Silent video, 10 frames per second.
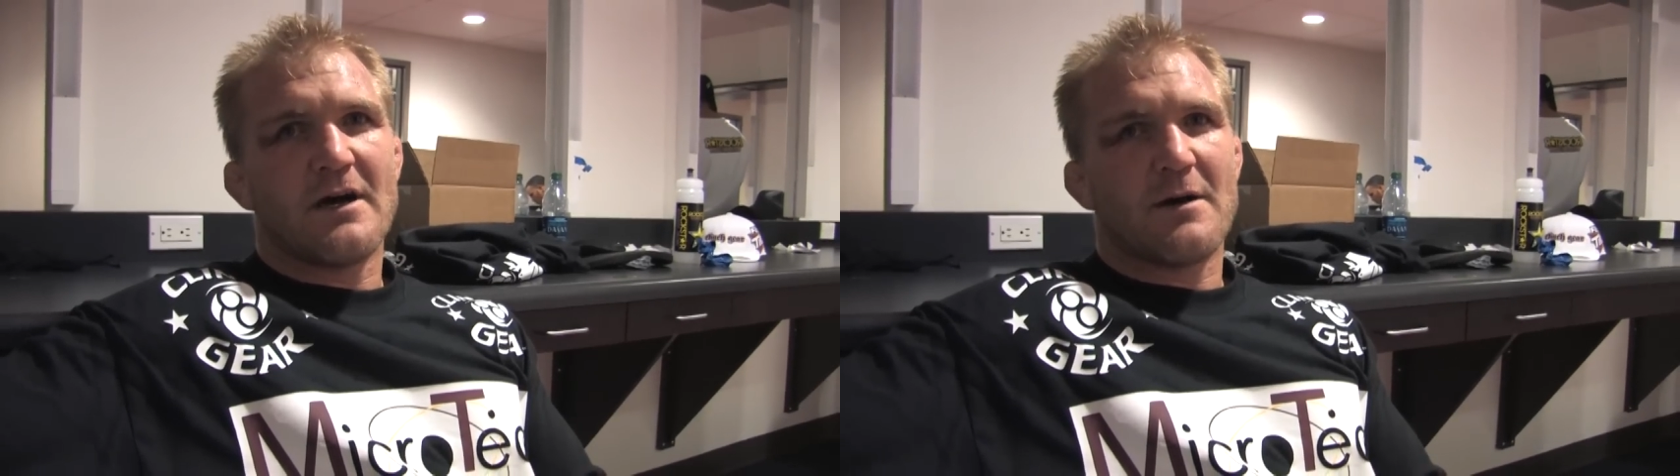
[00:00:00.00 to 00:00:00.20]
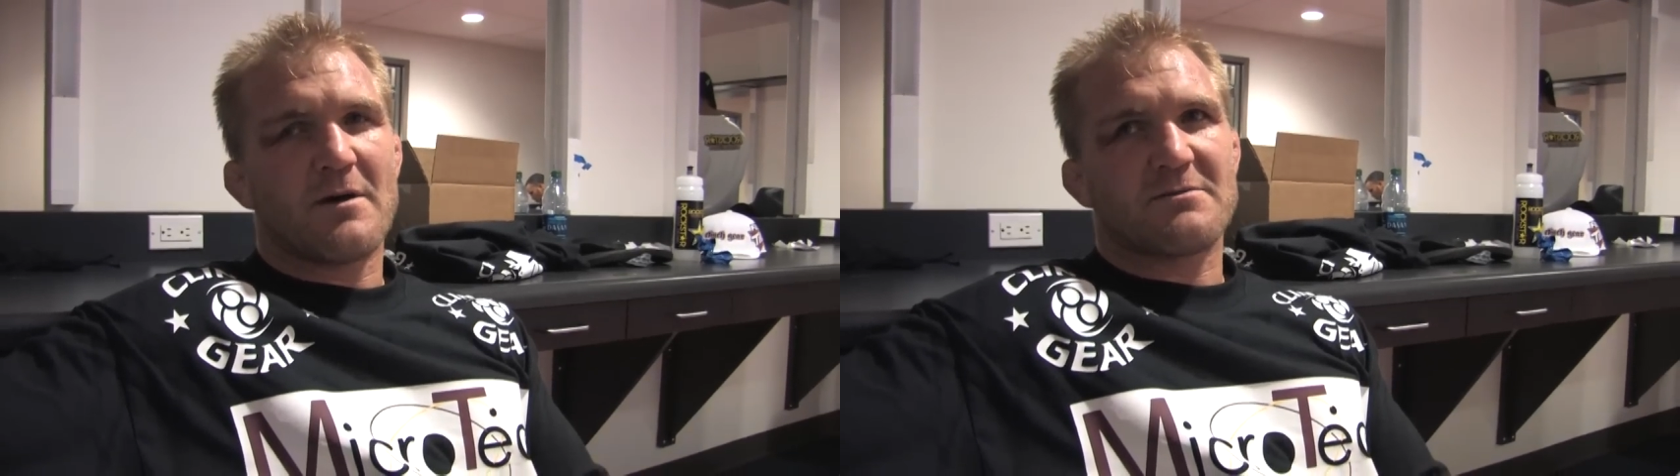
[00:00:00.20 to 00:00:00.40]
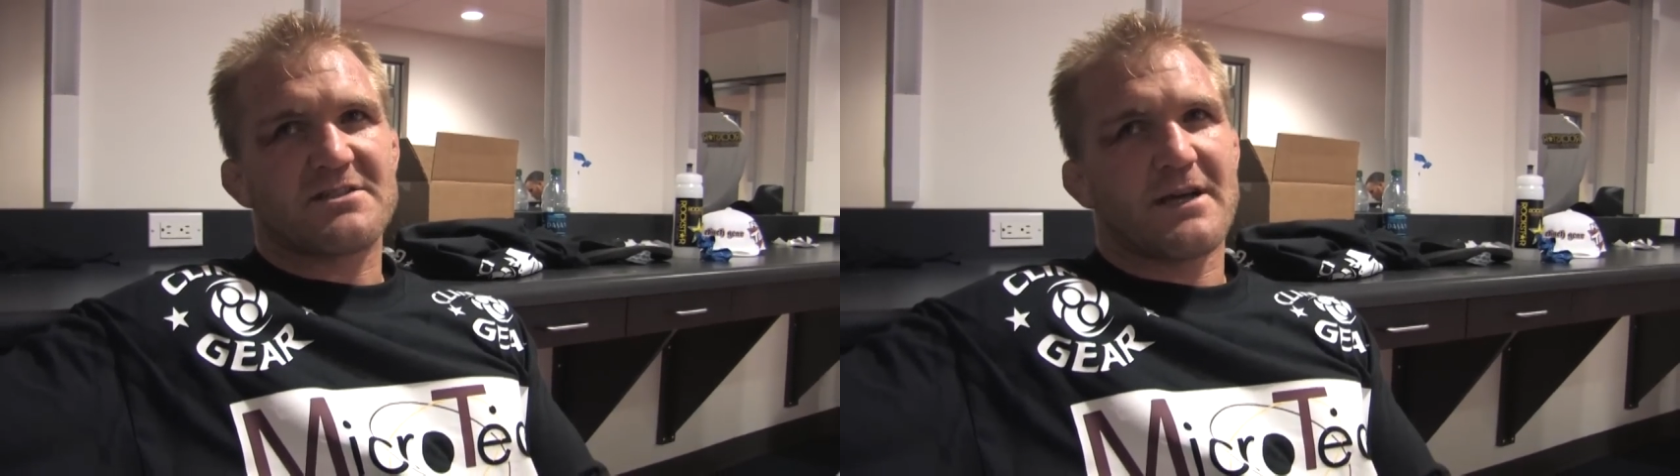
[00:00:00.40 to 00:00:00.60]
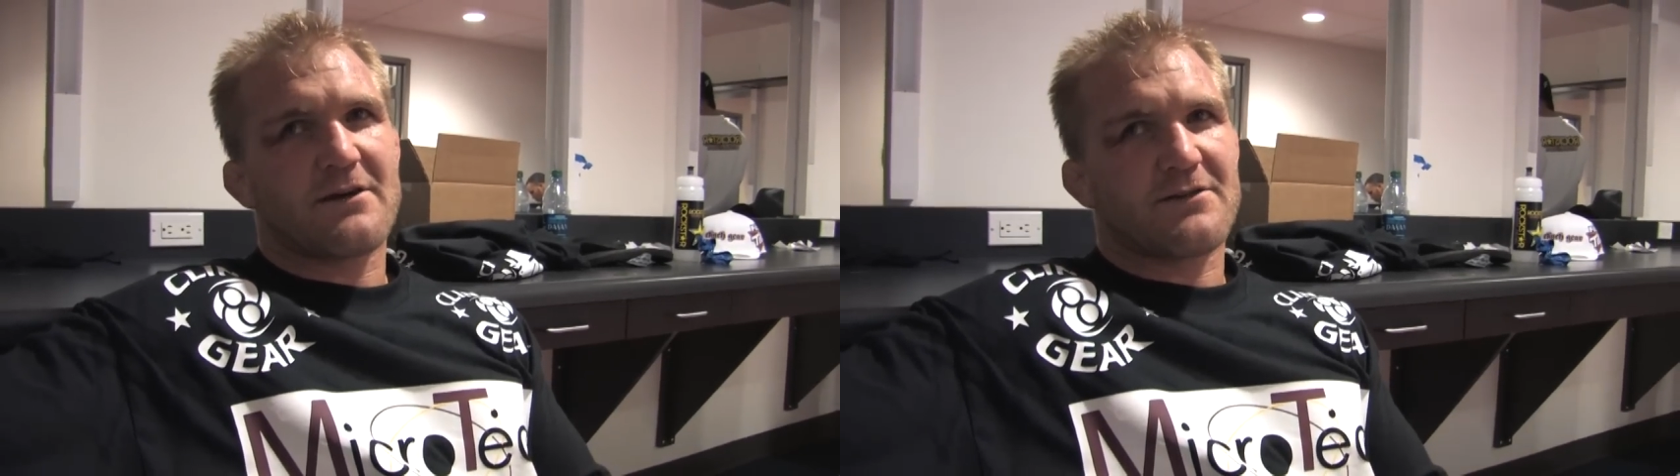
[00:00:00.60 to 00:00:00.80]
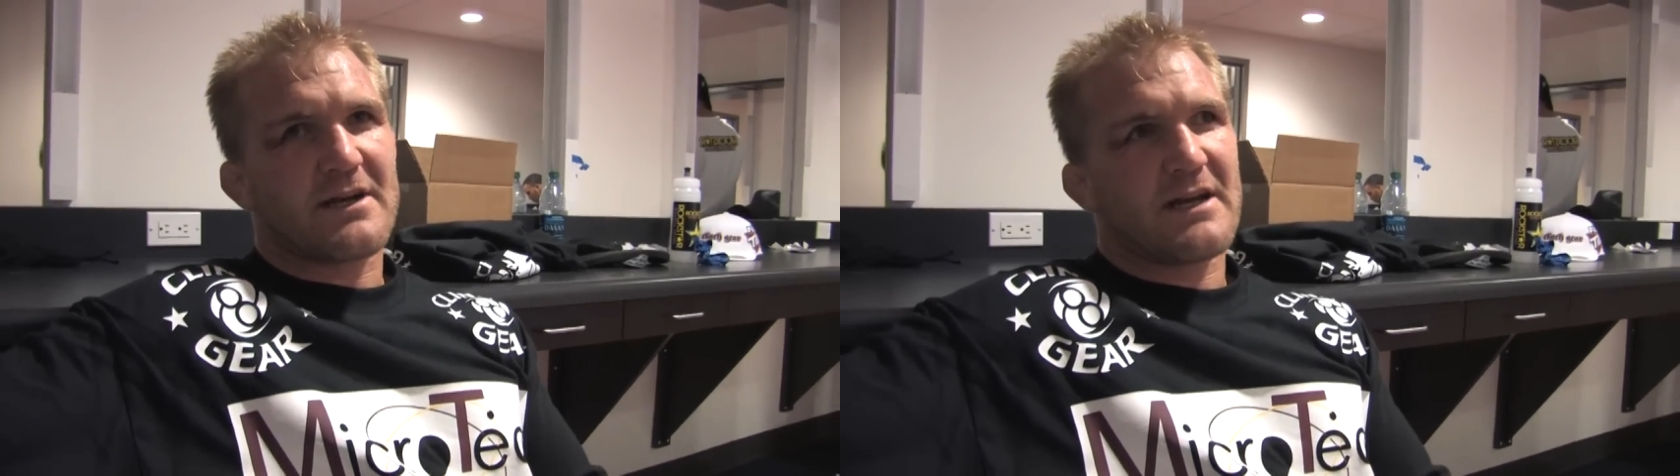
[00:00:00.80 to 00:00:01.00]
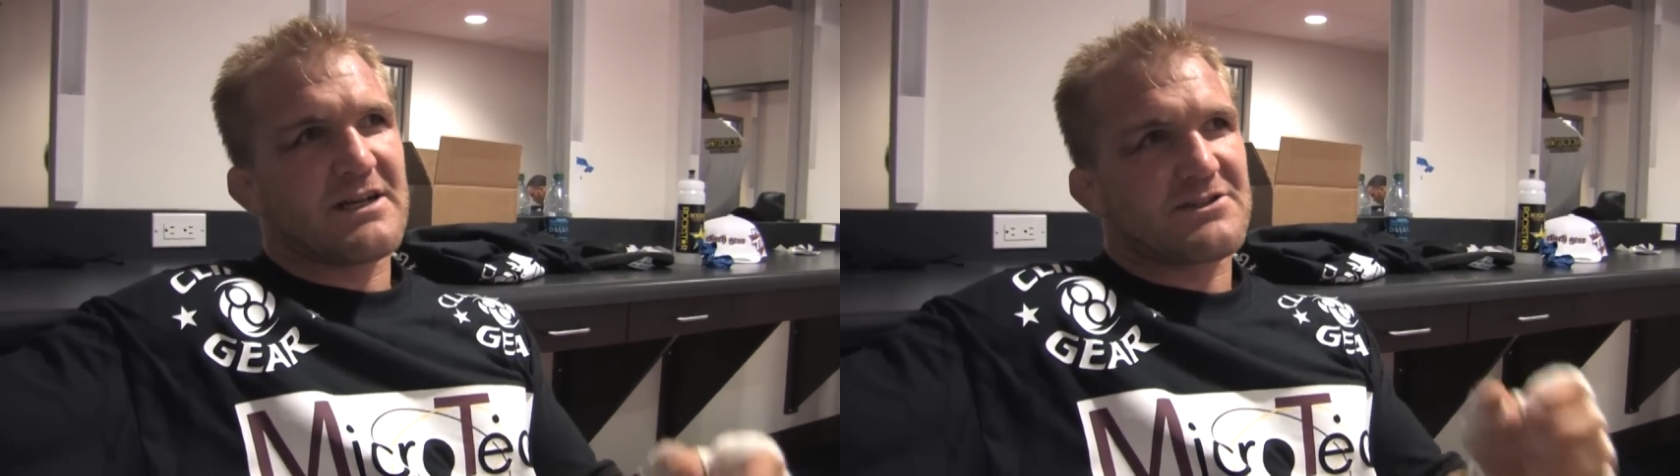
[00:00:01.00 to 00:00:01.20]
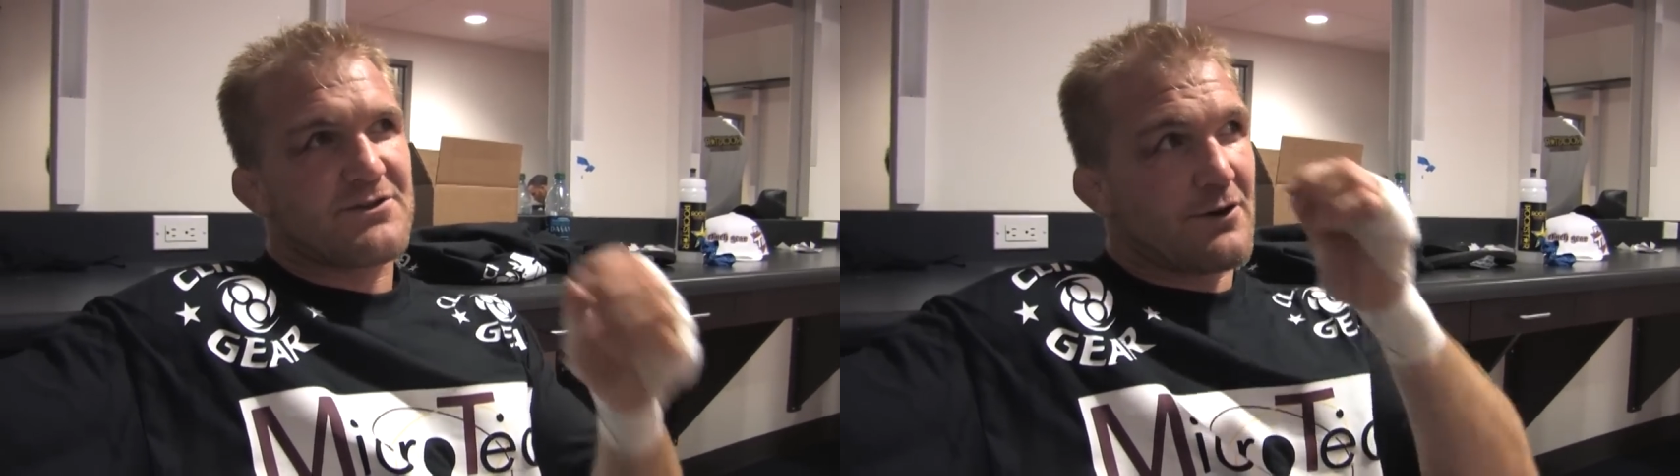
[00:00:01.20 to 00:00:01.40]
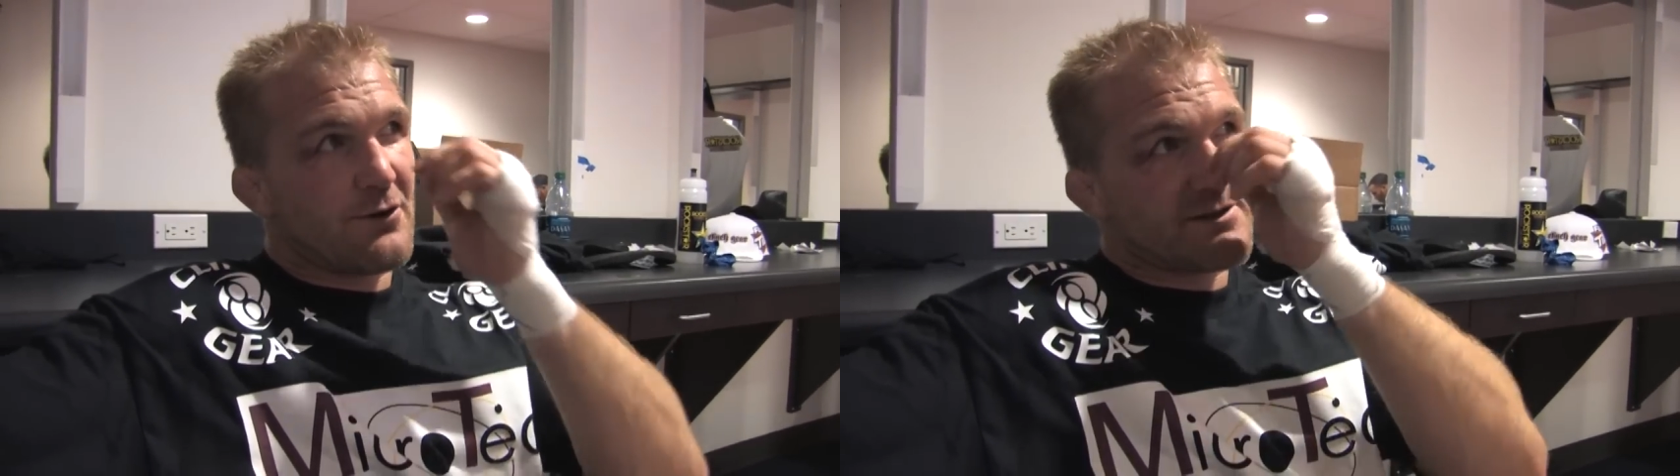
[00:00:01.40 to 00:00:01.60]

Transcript: made a mistake on that last throw.